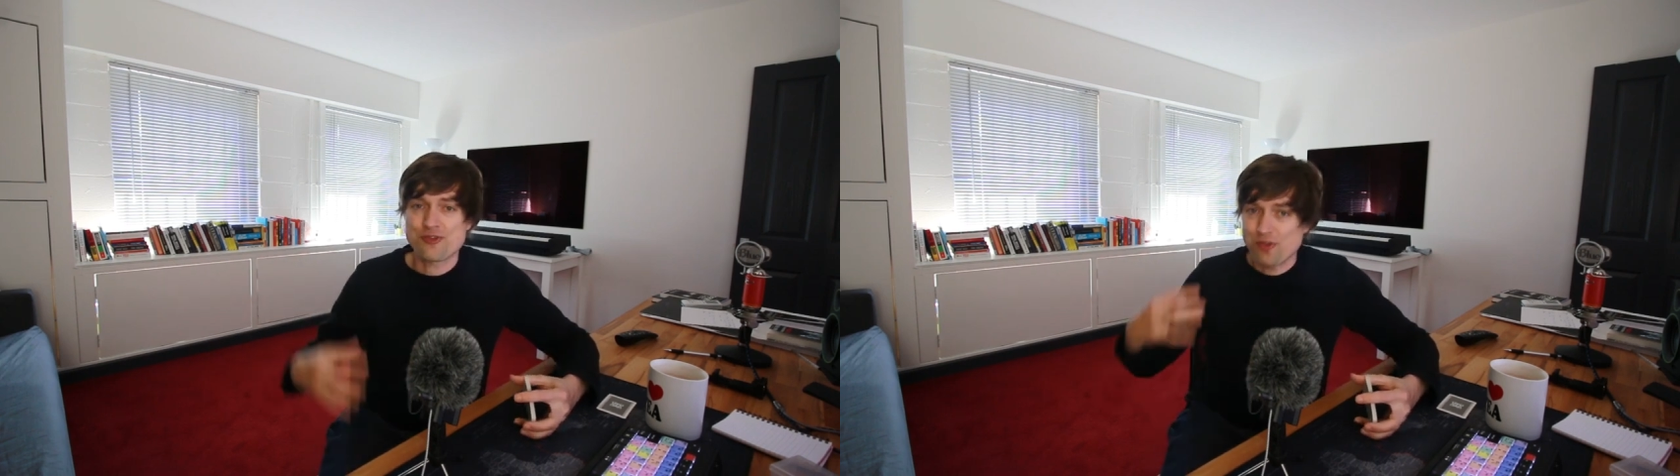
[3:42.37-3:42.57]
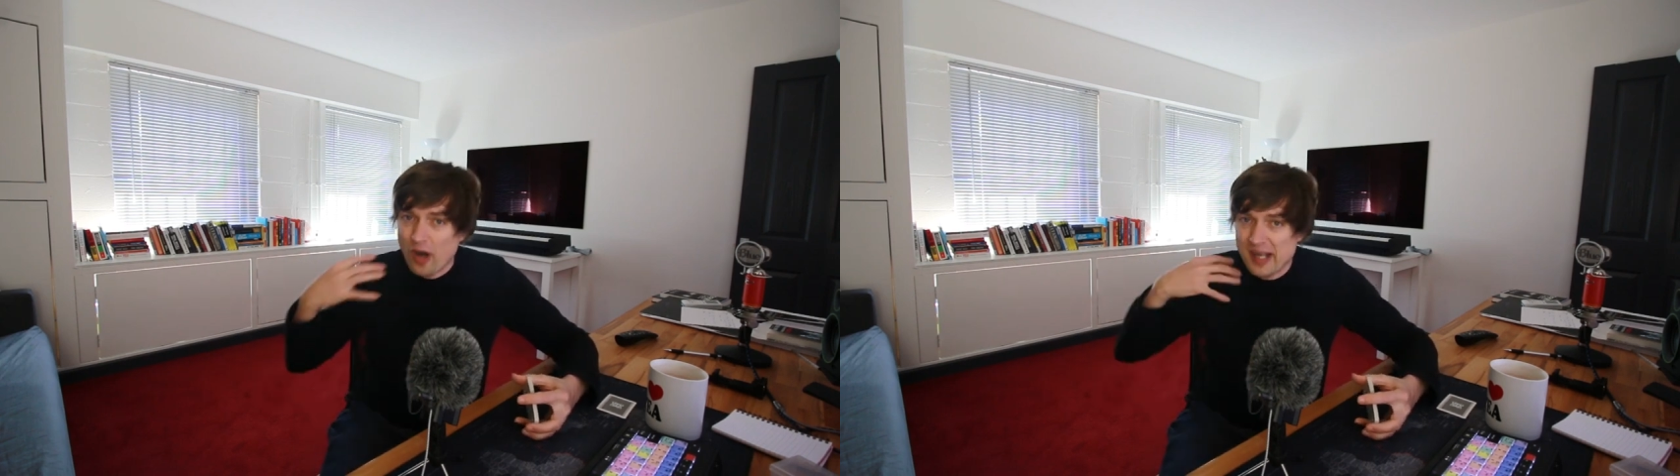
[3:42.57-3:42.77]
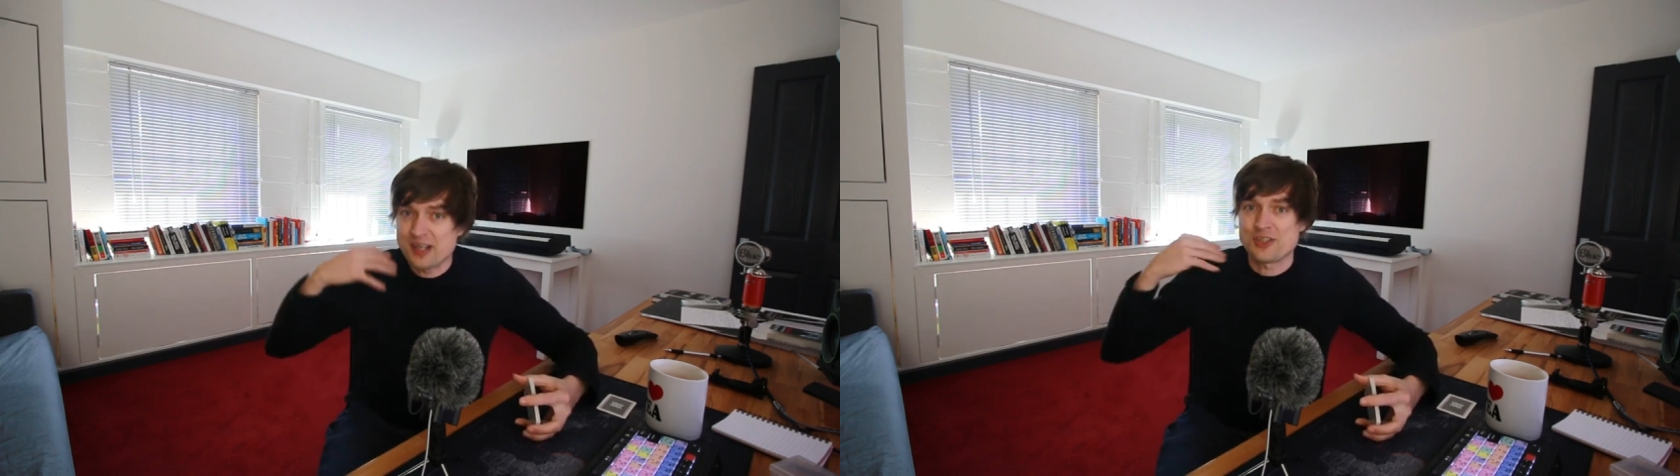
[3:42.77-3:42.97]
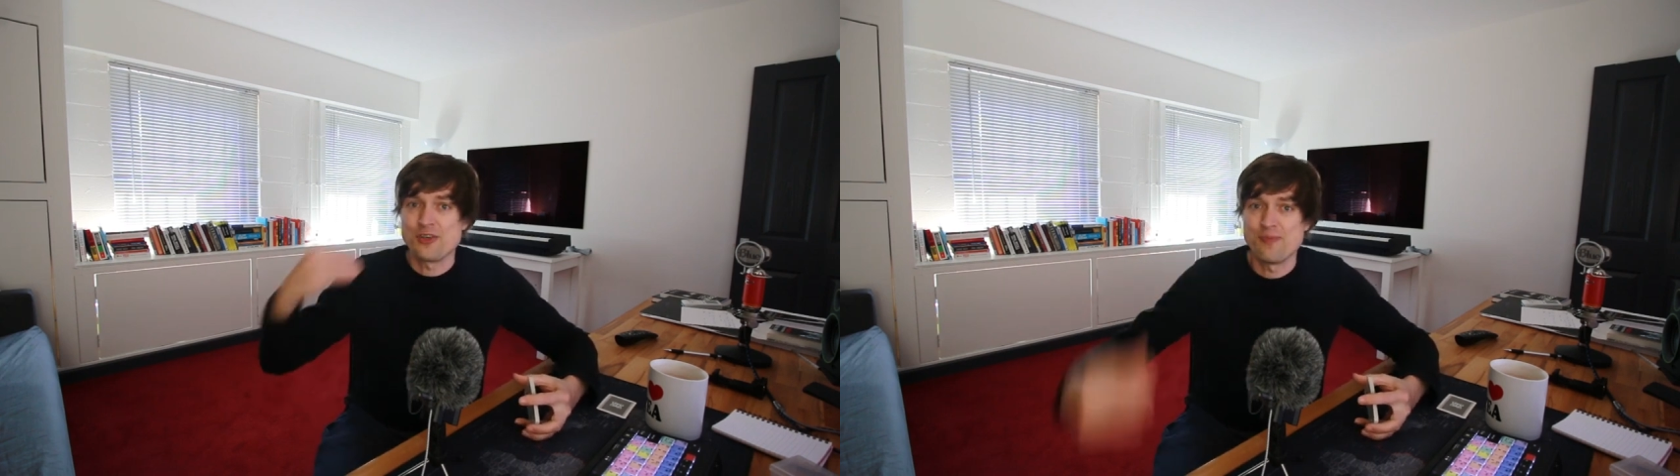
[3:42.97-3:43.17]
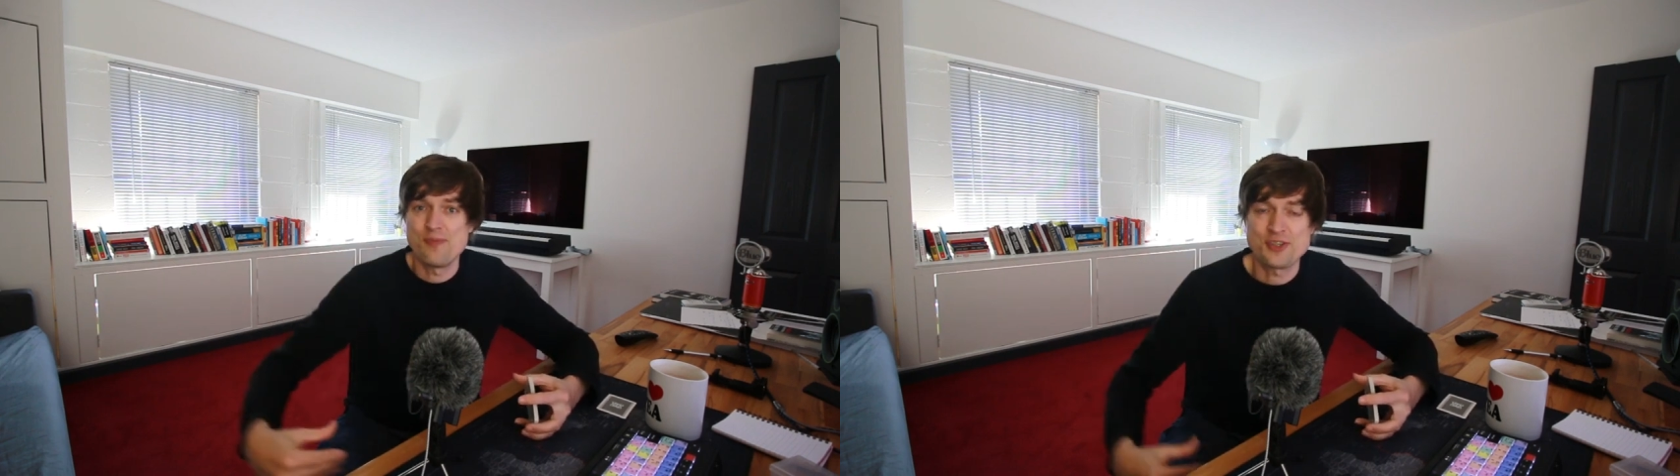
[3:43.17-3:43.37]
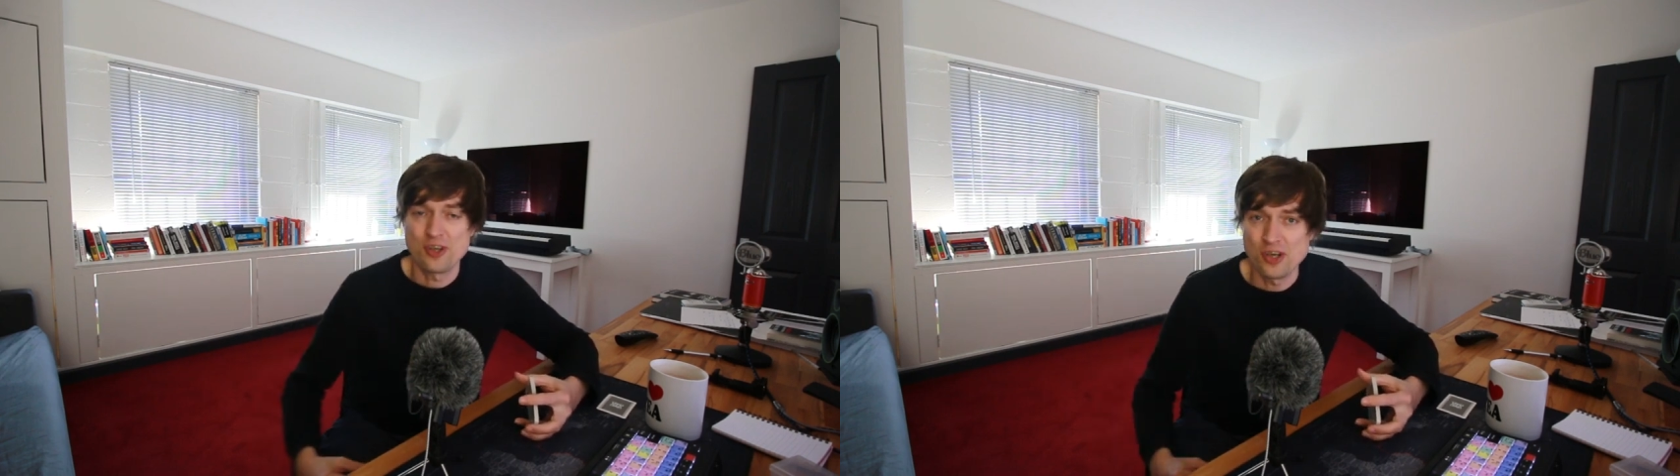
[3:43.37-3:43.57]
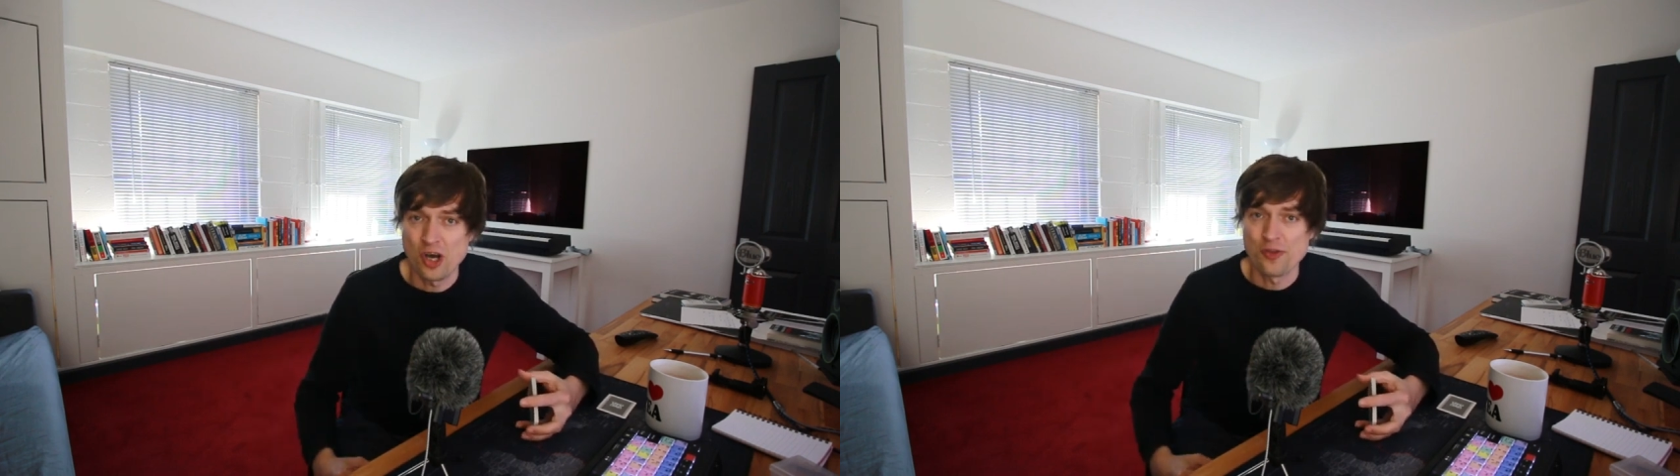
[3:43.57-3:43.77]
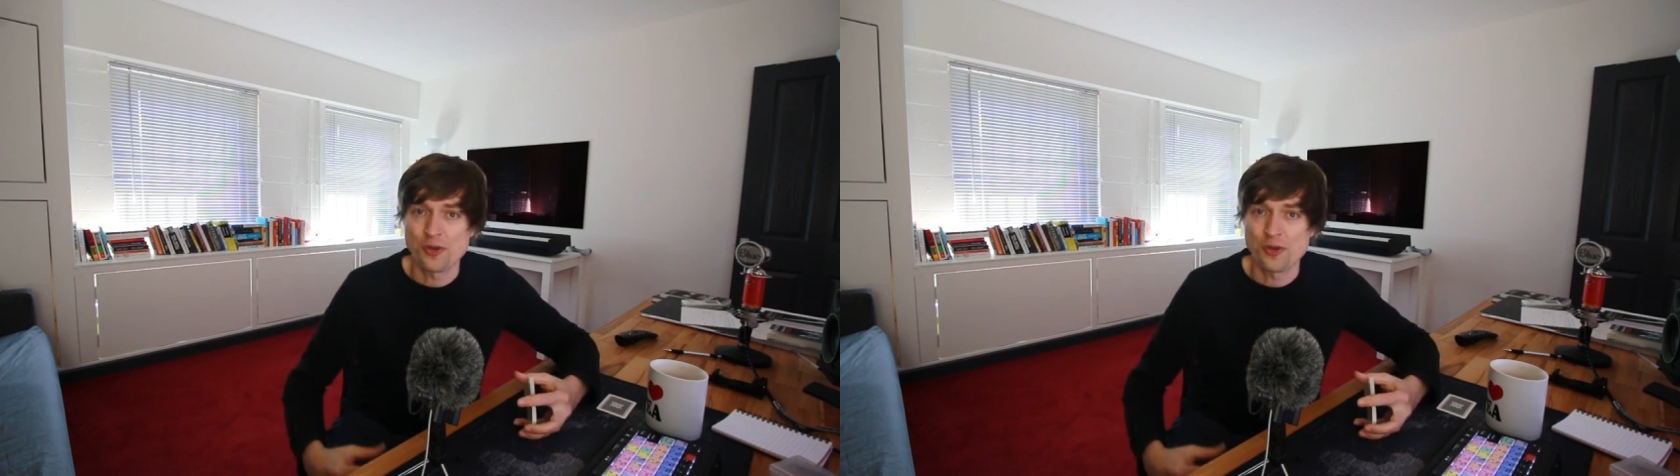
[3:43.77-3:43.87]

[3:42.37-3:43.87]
trying to to learn,